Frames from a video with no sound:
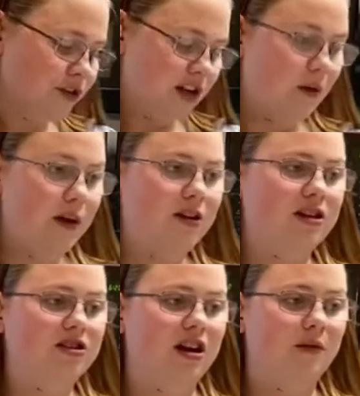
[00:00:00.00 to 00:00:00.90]
So now we are going to
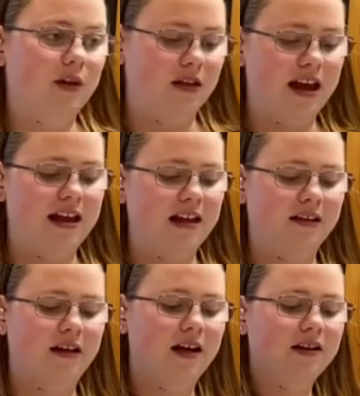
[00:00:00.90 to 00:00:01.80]
start with taking
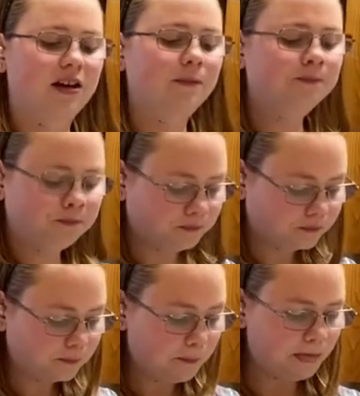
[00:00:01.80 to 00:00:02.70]
the onion
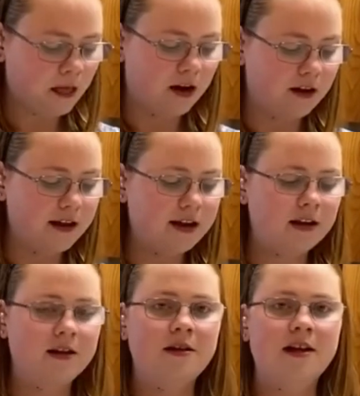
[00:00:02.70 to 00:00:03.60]
and garlic
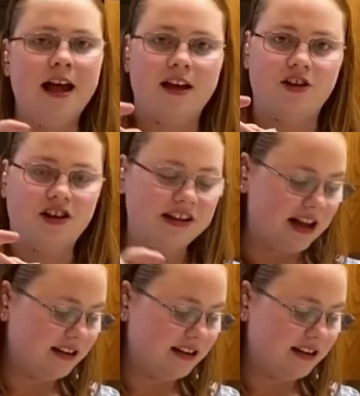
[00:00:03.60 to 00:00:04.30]
and cooking that